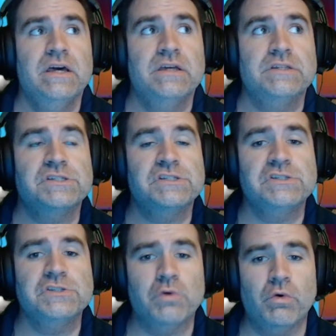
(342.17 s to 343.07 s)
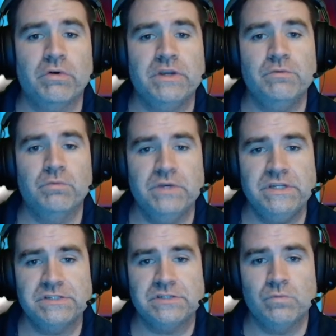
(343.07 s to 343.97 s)
story
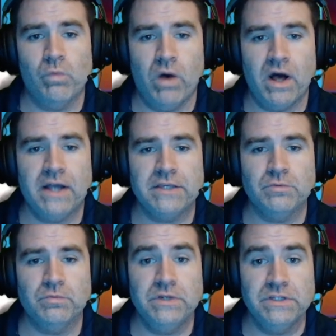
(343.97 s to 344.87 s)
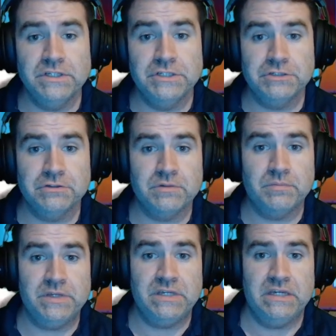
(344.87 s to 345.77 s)
reason why you really shouldn't
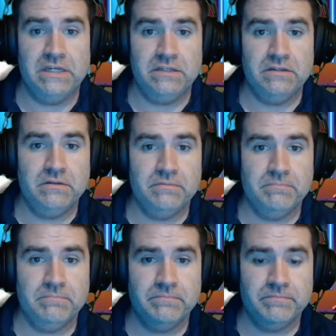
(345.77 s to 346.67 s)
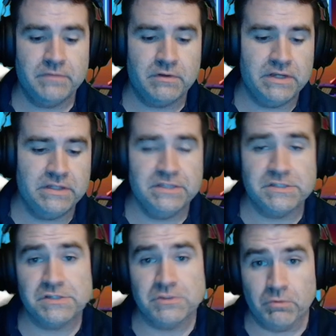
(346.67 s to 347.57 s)
be hit, right? It's a
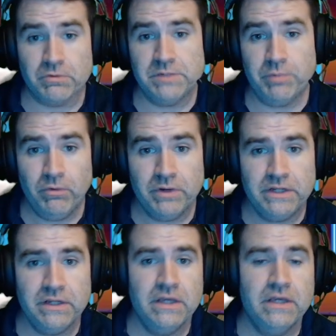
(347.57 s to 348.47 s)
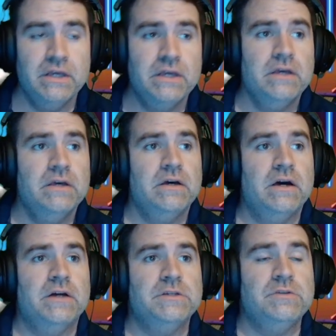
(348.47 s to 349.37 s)
story point.
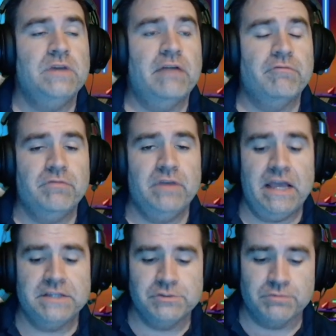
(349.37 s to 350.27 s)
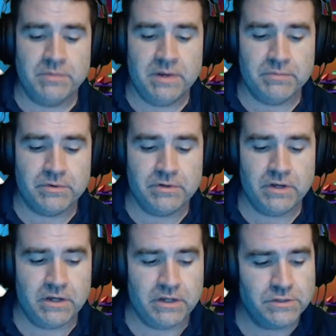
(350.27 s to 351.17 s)
As you remember,
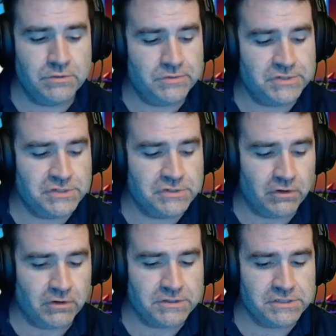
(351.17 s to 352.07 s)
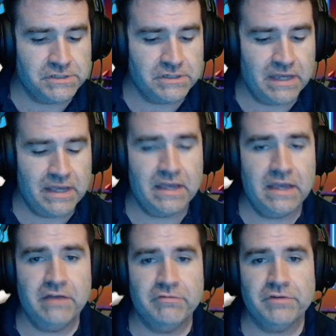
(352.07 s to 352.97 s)
you start
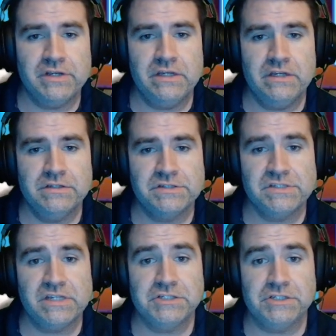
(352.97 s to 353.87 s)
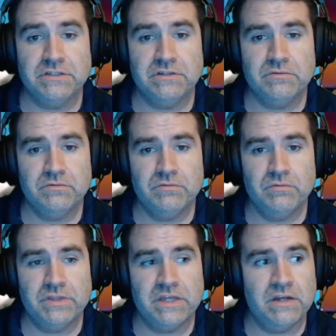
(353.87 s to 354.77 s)
every session
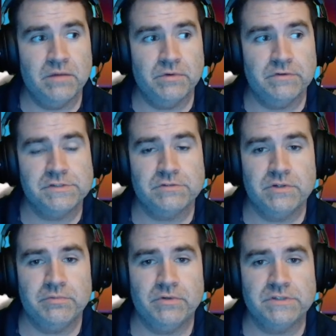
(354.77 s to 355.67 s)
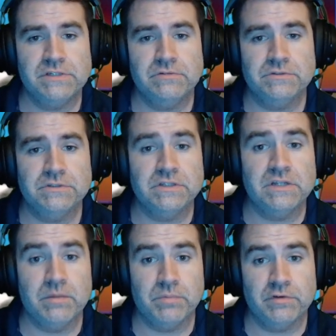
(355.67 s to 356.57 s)
with a number of story points equal to the
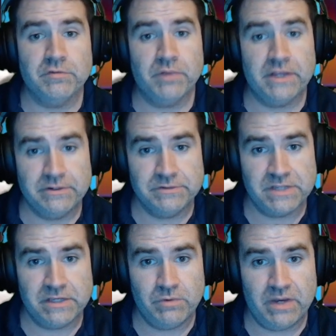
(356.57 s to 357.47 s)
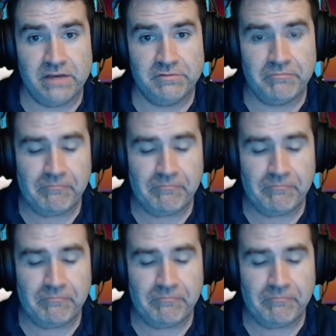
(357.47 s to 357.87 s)
number of players that you have.